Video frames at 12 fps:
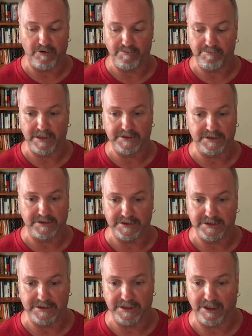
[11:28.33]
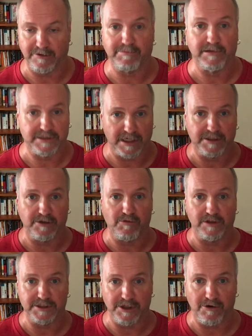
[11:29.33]
basically protecting
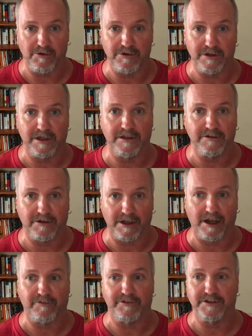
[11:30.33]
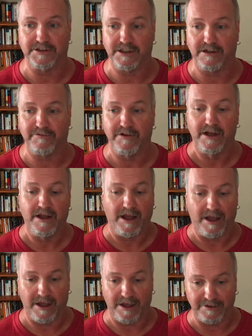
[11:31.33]
one's own and looking out for yourself,
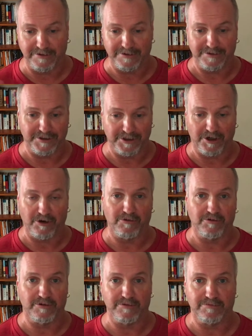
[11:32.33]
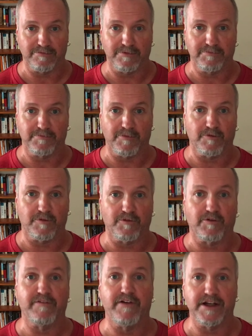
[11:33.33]
and, the
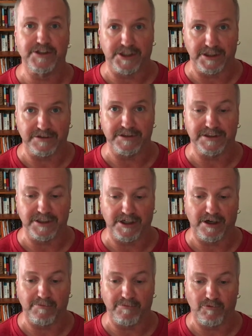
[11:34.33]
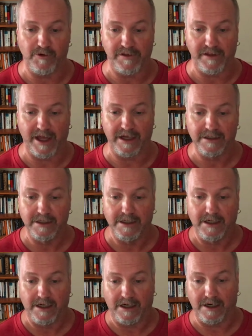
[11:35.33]
revenge killings that come with that.
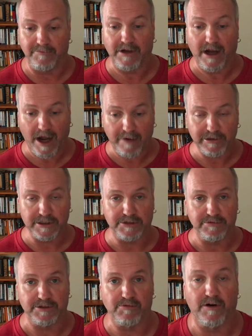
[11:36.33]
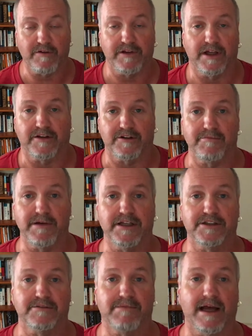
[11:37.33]
Commerce was one of the other
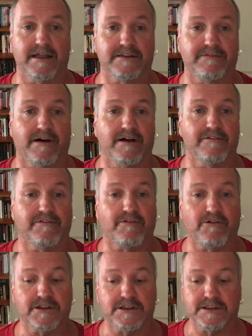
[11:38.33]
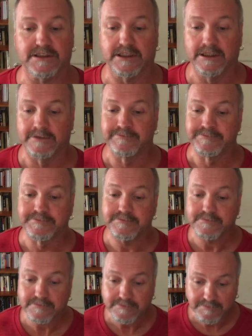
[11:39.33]
major pacifying forces.
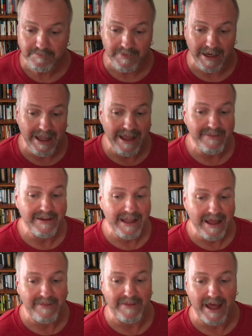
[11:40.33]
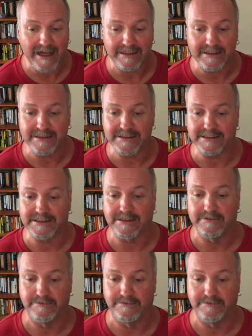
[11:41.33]
And again, that is,